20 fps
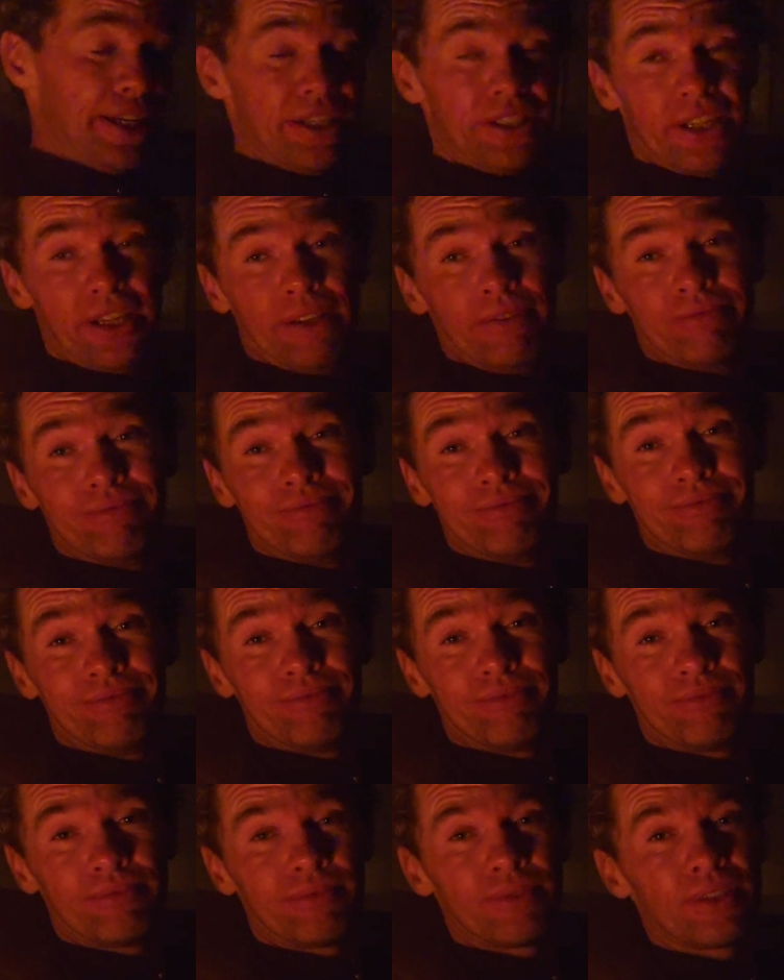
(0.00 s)
dizzy.
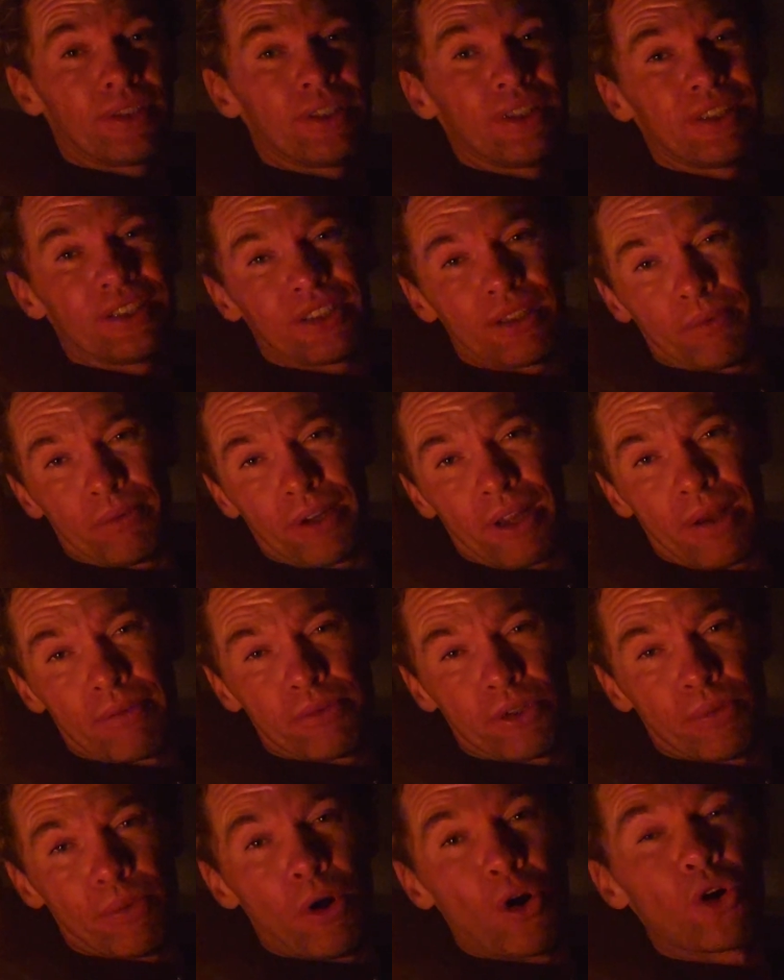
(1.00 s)

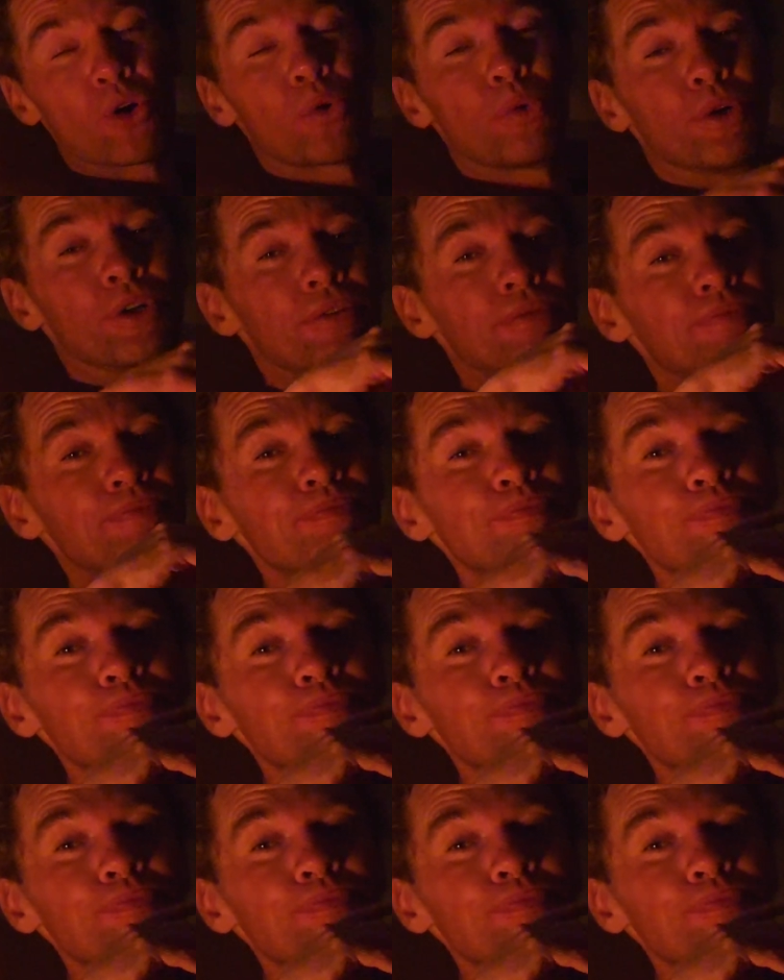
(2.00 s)
Sometimes I'm awkward.